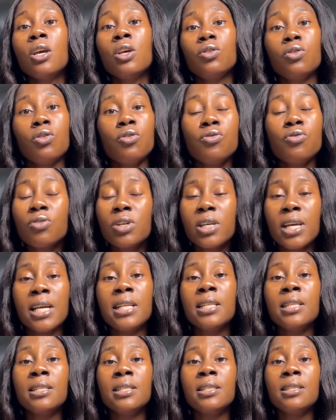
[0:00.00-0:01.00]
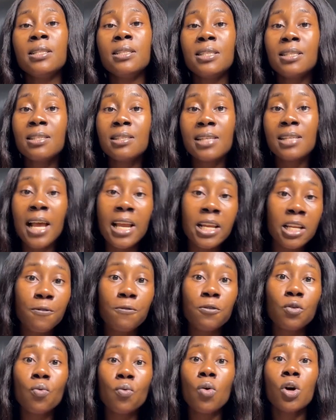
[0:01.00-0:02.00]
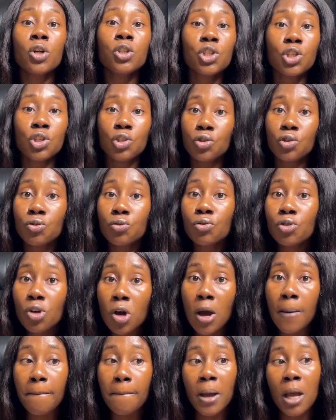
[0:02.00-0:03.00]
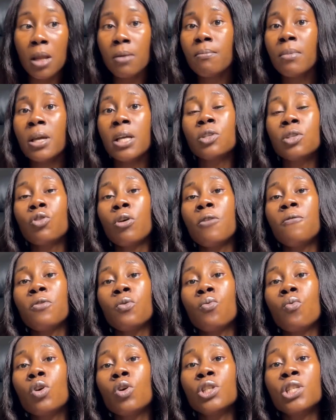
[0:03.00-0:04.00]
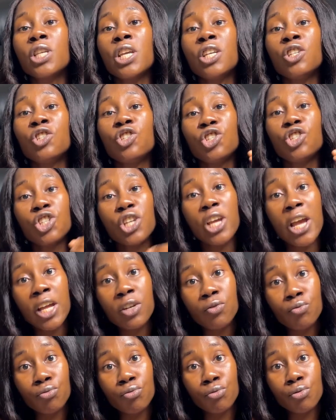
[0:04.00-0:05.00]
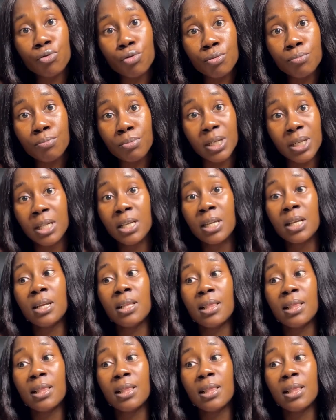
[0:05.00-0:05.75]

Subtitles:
So you can decide if you want a studio apartment or if you want a shared room,